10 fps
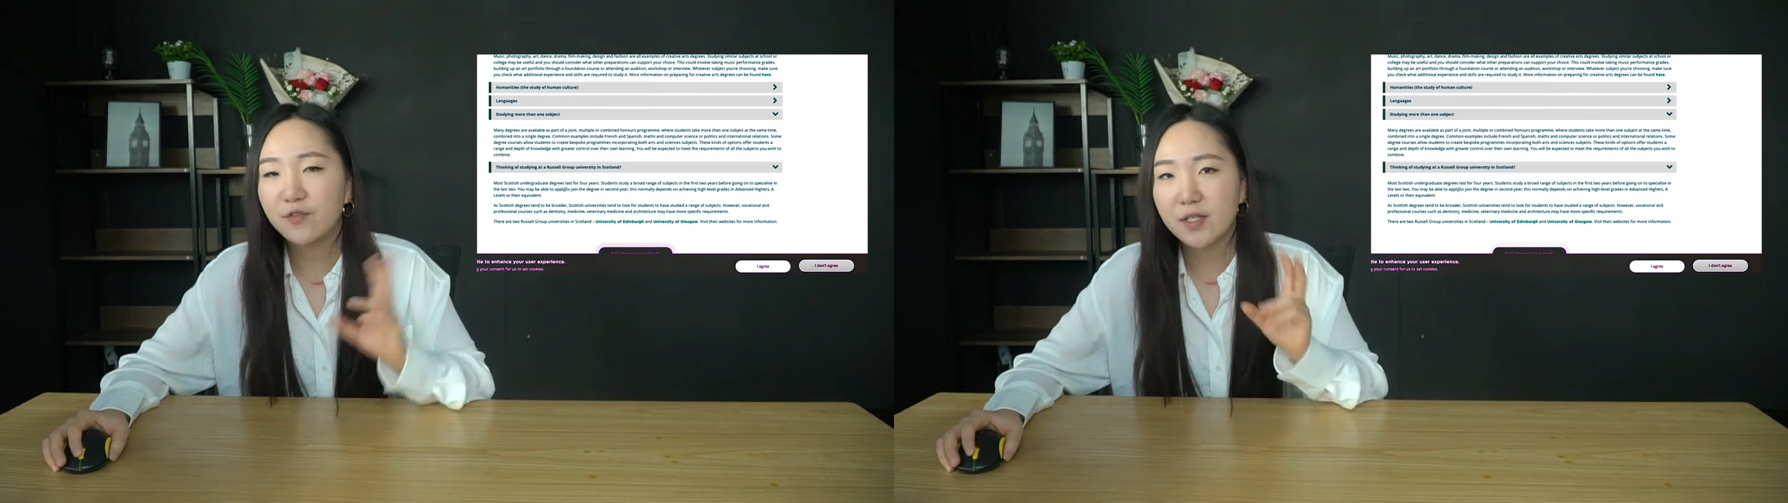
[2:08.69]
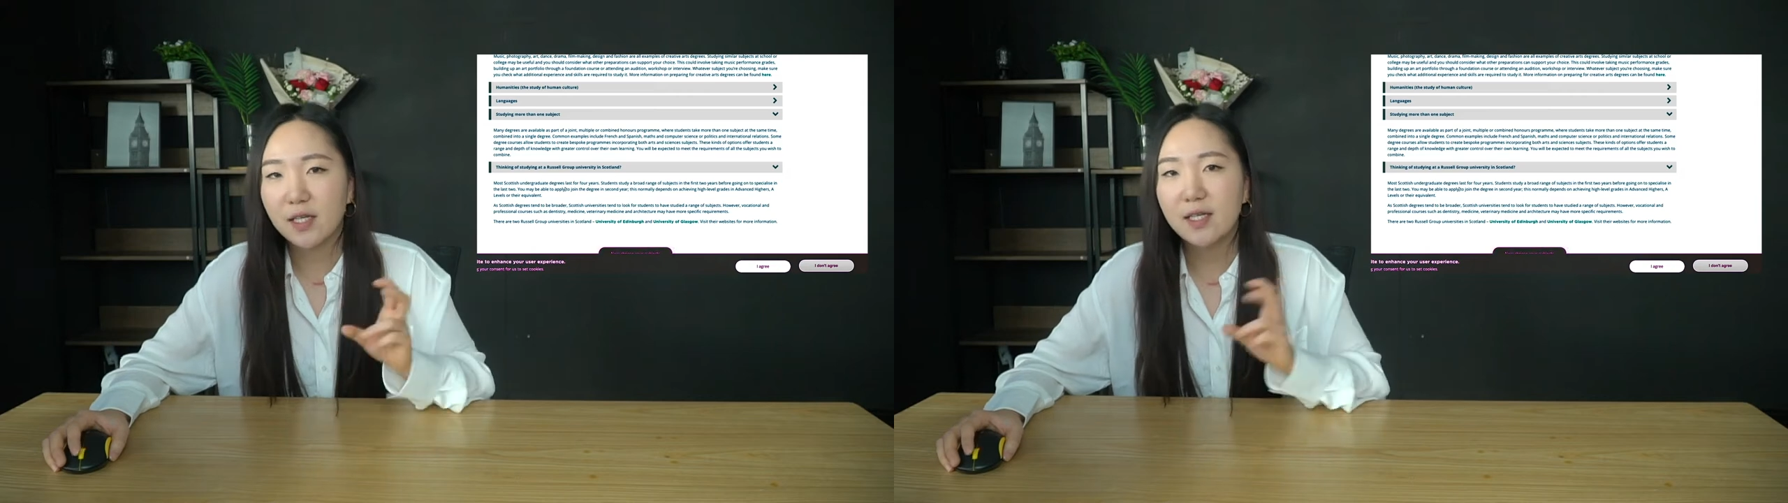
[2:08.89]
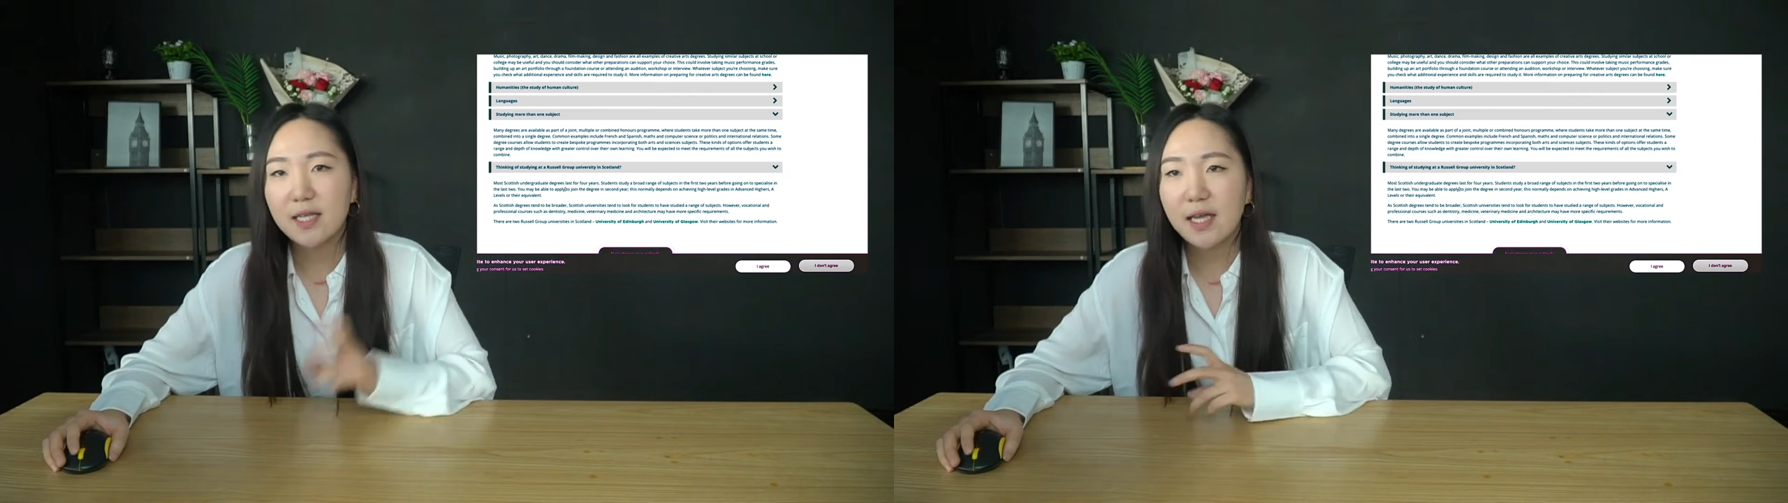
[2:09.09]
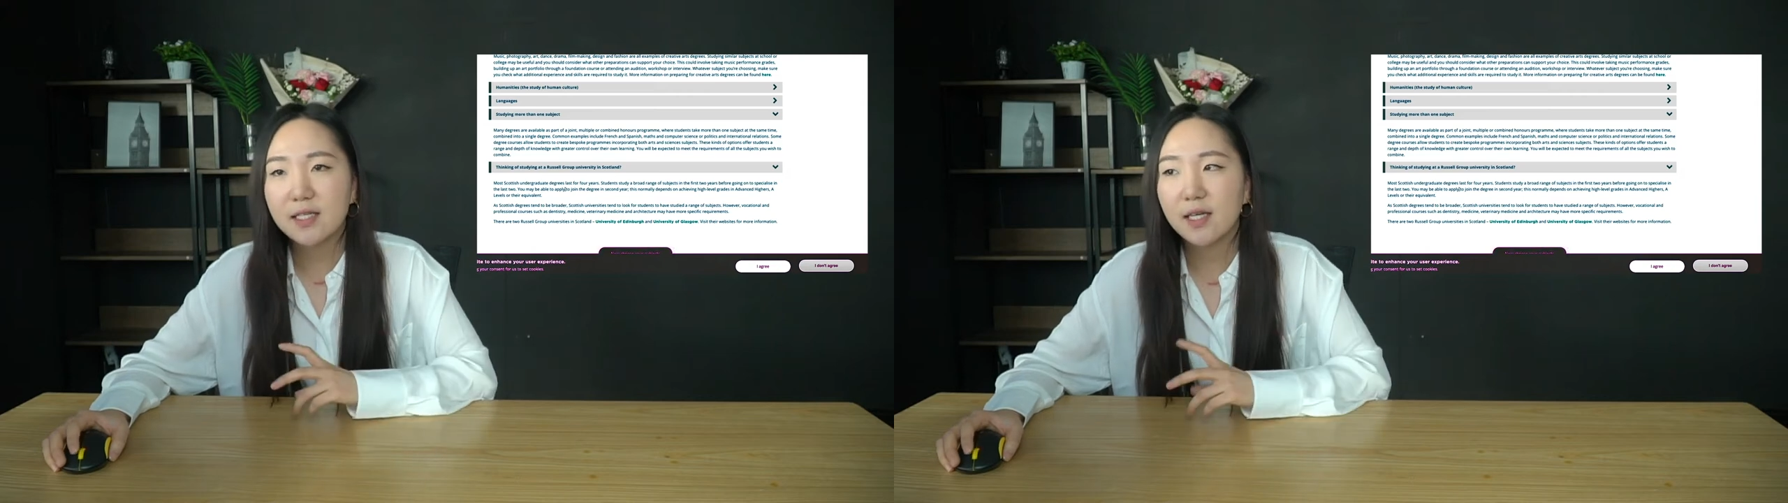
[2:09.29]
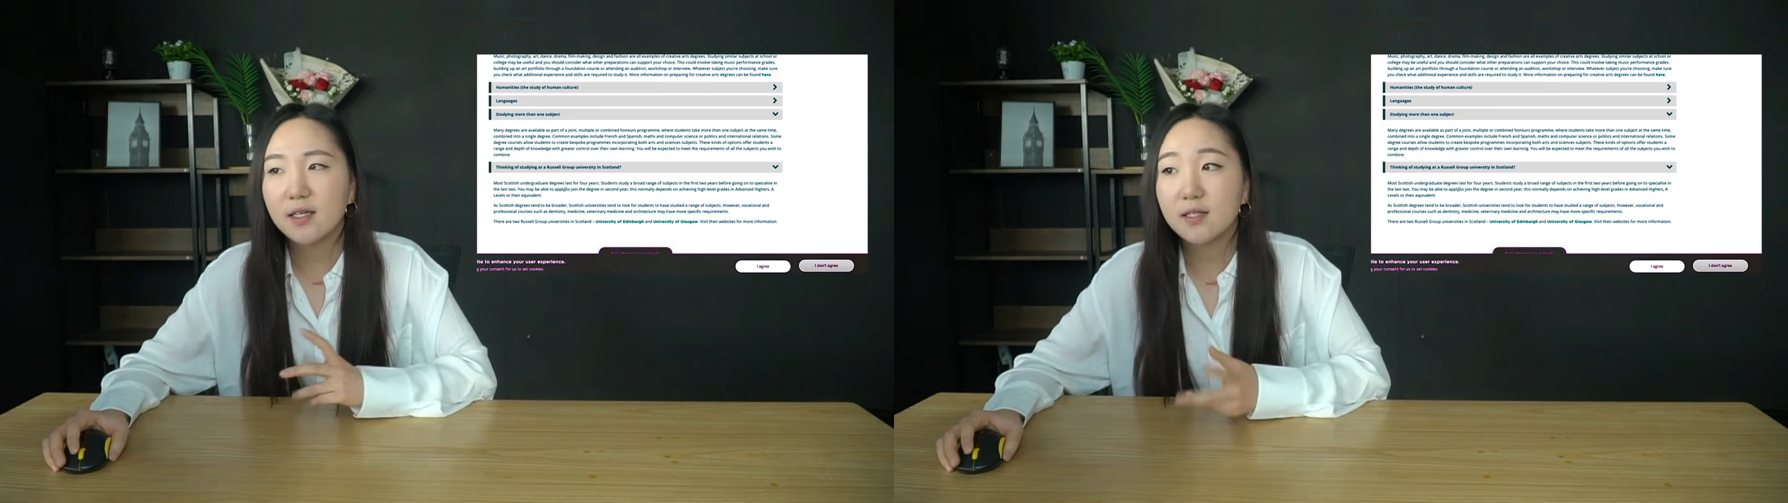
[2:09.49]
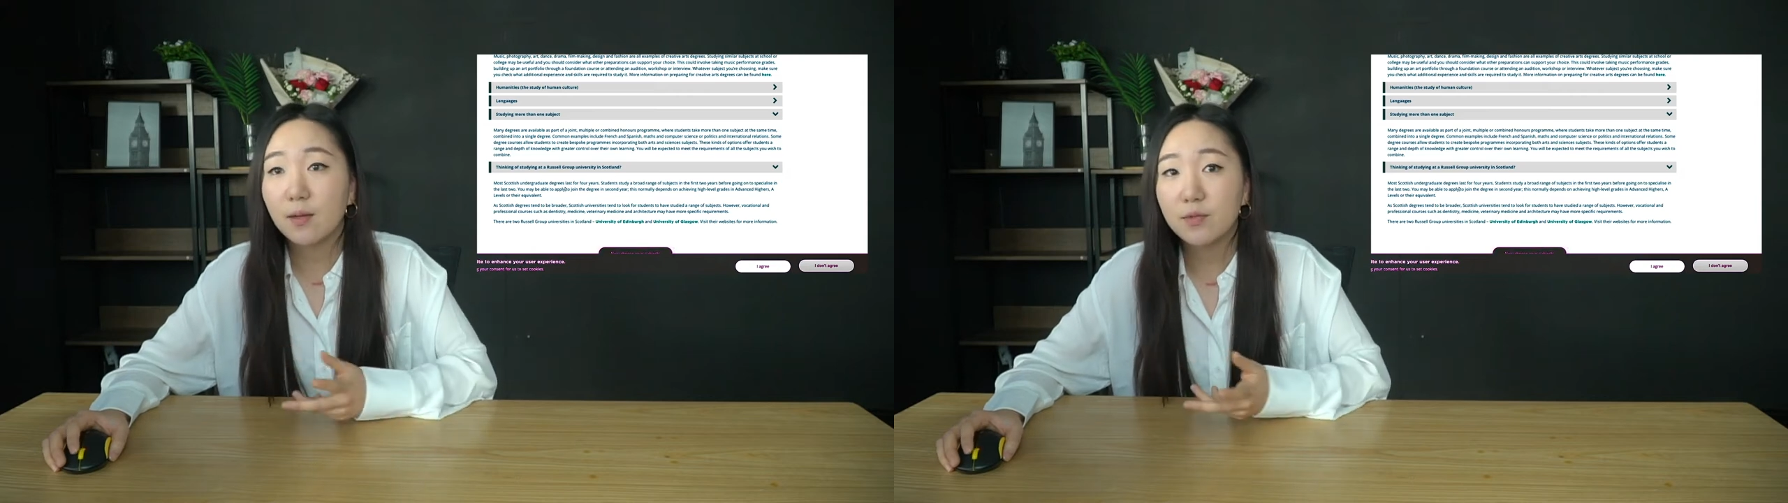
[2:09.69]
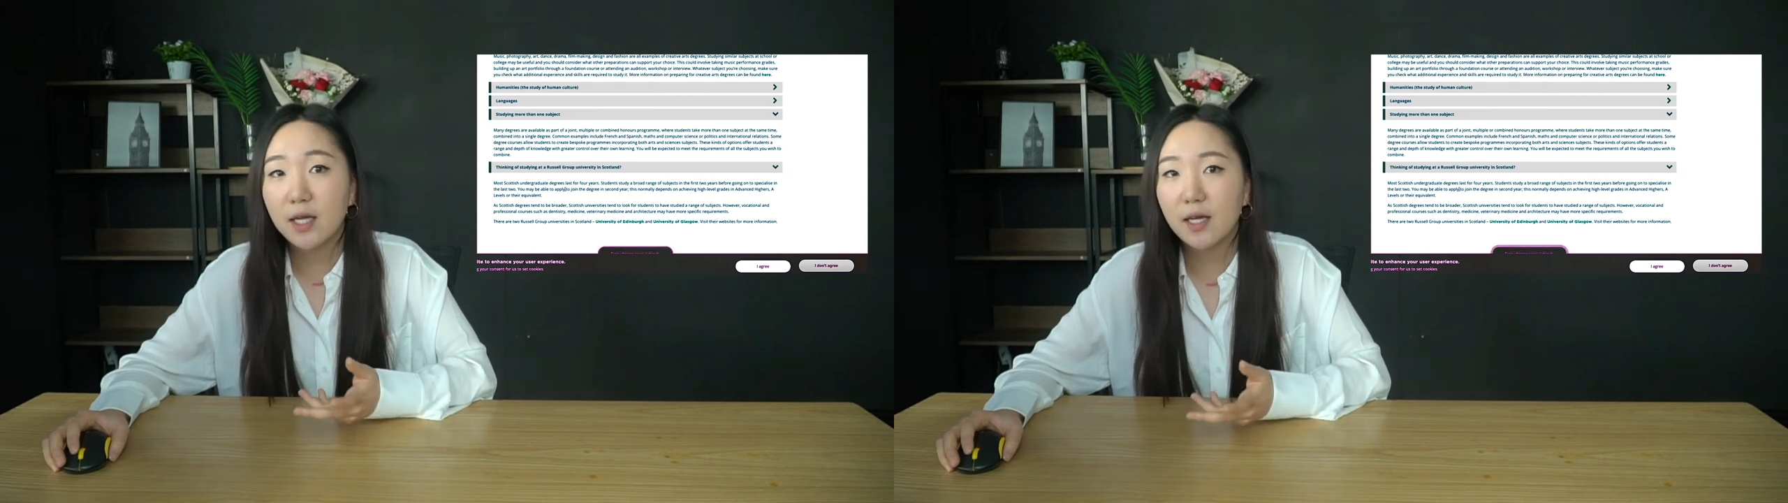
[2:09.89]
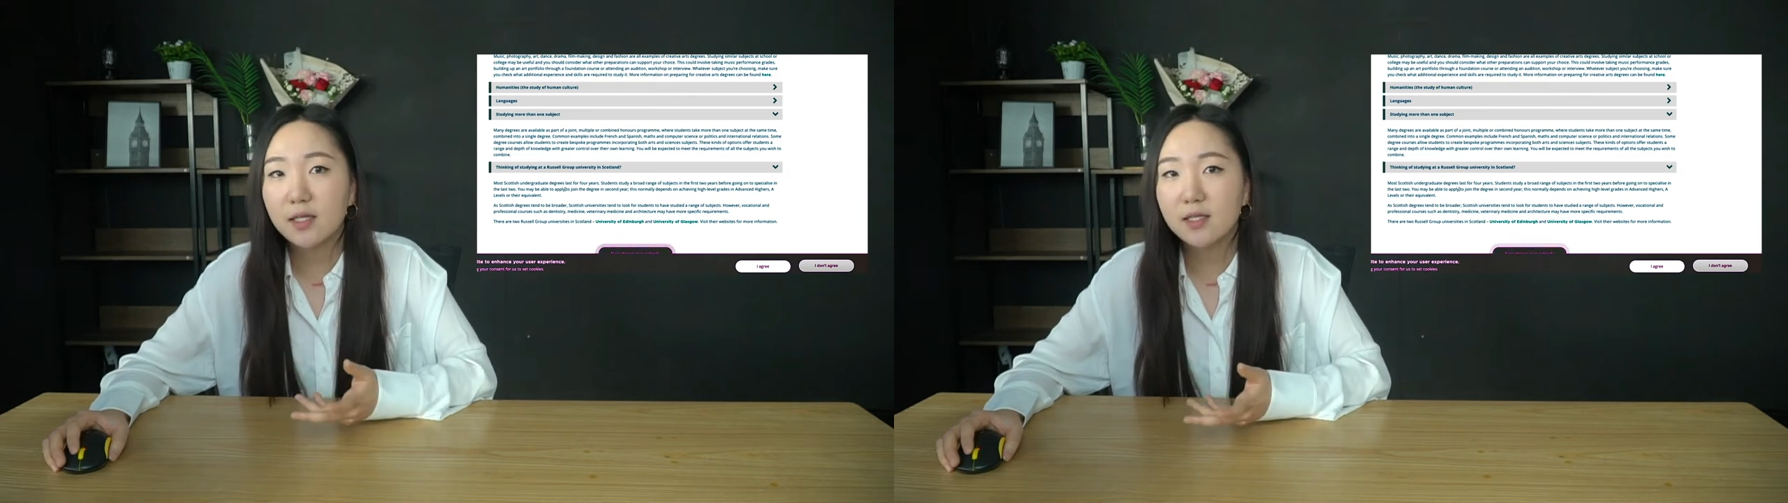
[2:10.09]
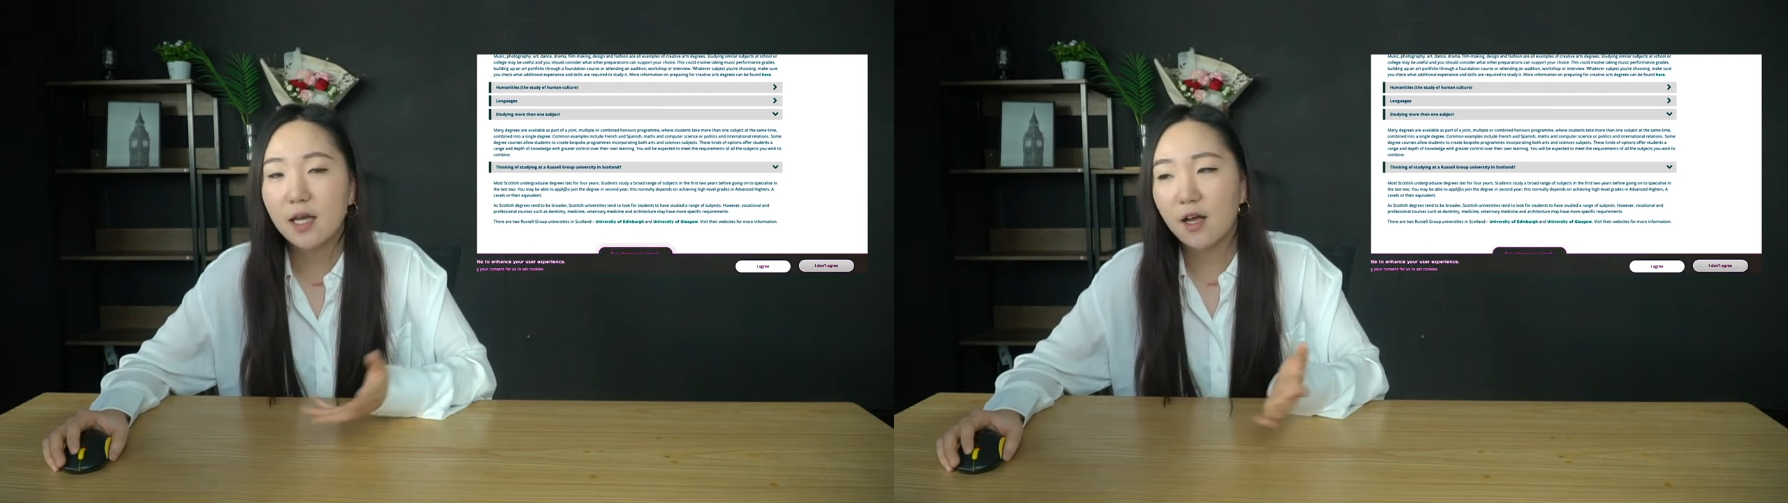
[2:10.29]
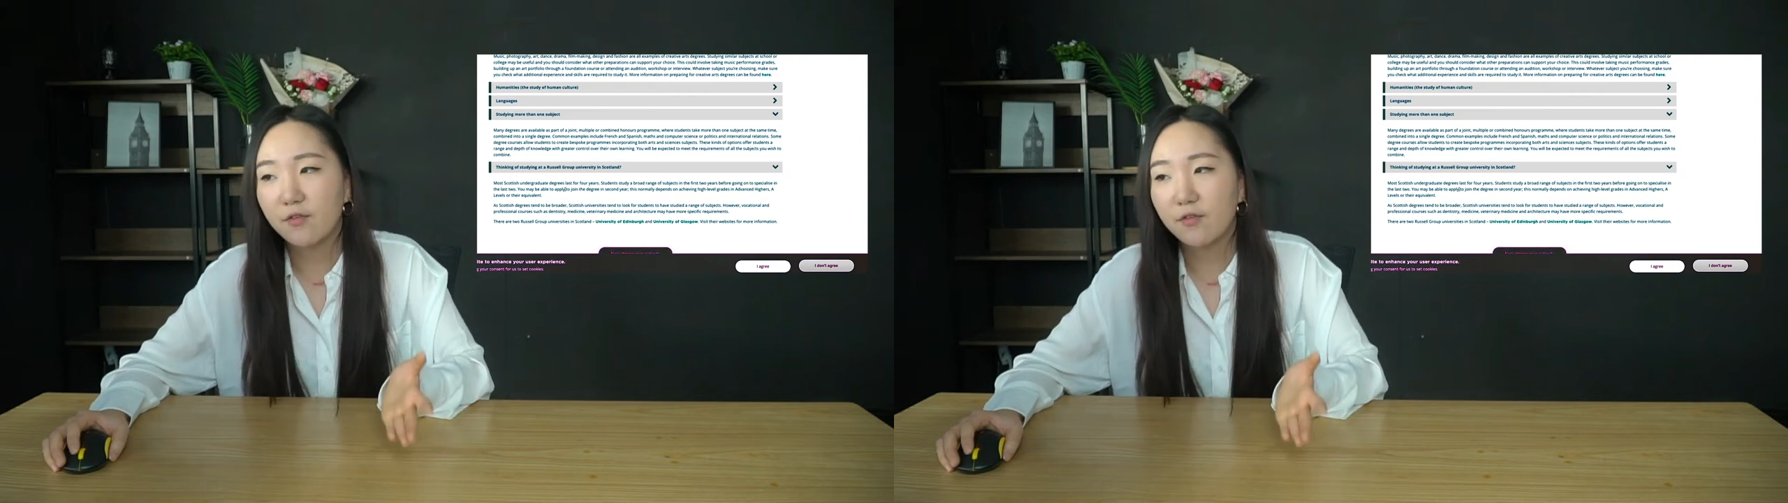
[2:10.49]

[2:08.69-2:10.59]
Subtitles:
facilitating subjects